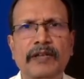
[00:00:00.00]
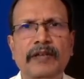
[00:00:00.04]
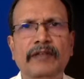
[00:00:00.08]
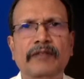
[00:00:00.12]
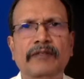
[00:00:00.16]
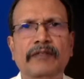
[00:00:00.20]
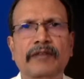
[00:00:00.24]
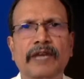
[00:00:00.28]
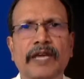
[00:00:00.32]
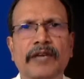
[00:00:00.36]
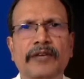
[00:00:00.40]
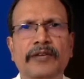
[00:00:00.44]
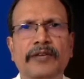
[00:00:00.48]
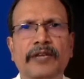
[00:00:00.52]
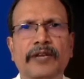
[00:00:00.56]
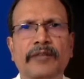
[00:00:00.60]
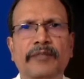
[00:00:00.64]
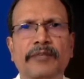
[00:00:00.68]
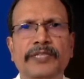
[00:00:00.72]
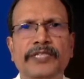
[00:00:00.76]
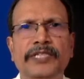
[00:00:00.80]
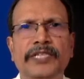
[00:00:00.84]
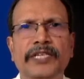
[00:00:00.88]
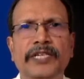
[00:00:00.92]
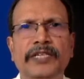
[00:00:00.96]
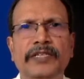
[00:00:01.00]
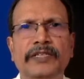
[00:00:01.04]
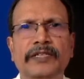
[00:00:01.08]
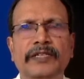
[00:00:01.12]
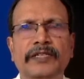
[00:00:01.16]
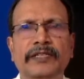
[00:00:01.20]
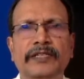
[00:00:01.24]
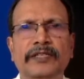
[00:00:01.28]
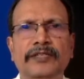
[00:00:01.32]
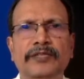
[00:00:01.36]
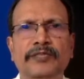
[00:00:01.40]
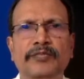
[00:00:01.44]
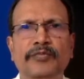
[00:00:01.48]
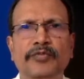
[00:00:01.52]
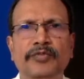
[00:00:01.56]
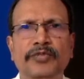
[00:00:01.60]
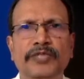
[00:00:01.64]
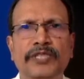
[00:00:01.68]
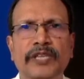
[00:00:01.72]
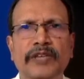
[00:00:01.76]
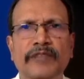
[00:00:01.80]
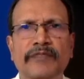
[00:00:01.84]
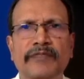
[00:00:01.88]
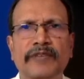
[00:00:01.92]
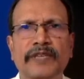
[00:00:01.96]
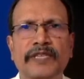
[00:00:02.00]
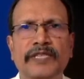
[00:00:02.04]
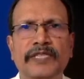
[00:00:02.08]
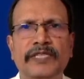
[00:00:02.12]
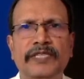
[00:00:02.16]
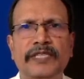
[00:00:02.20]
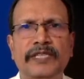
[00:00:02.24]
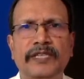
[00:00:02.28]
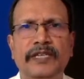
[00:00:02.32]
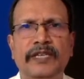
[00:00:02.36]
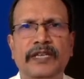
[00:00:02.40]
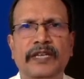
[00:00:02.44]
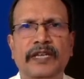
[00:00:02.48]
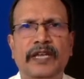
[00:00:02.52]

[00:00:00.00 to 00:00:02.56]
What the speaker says: where you can appreciate the smooth surface